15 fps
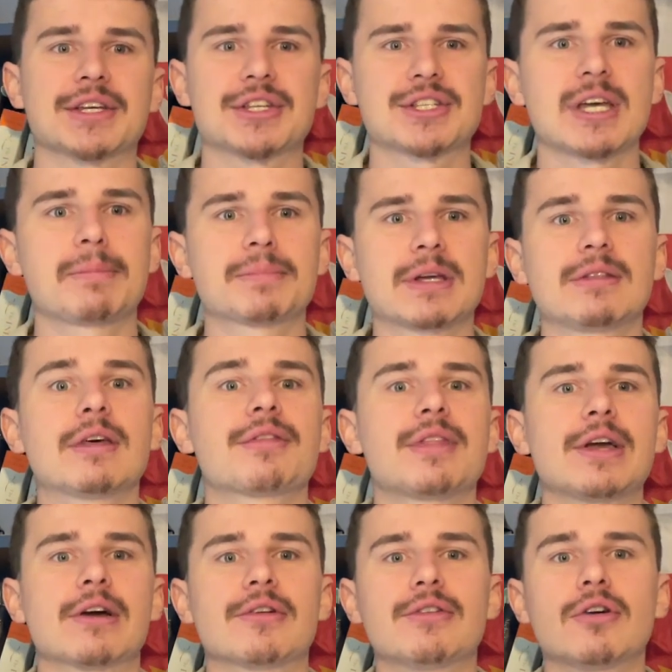accepted that
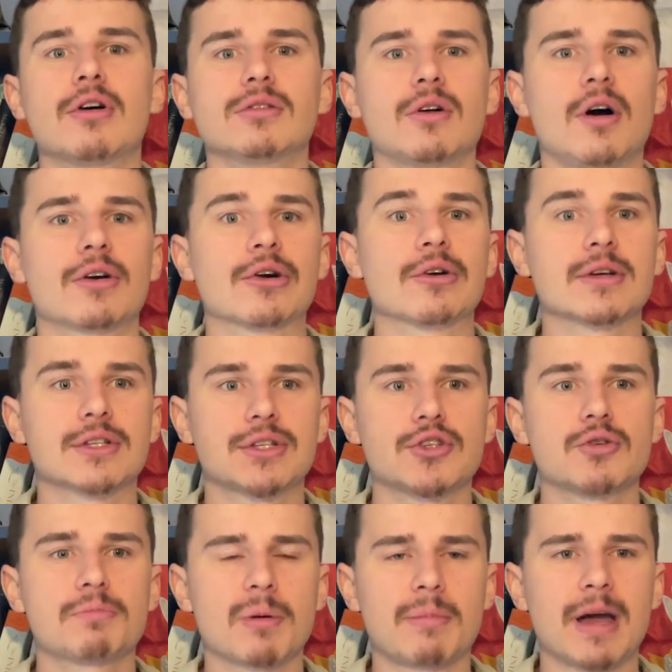they are no longer a
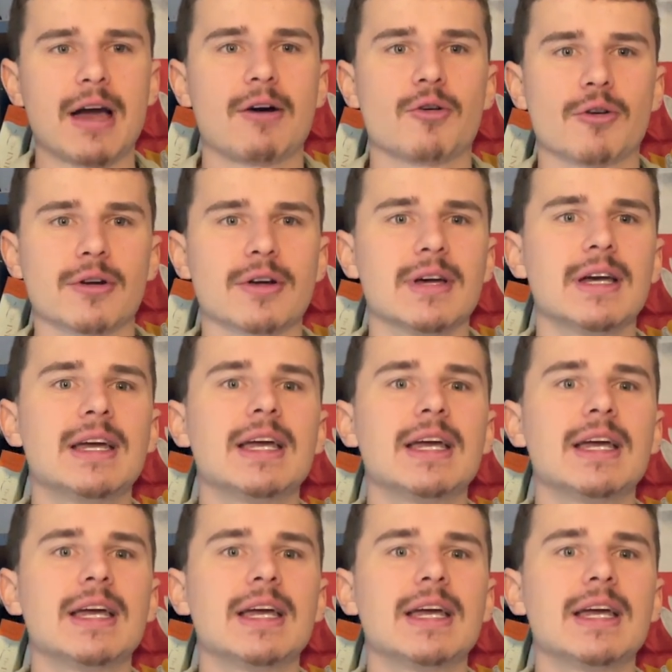superpower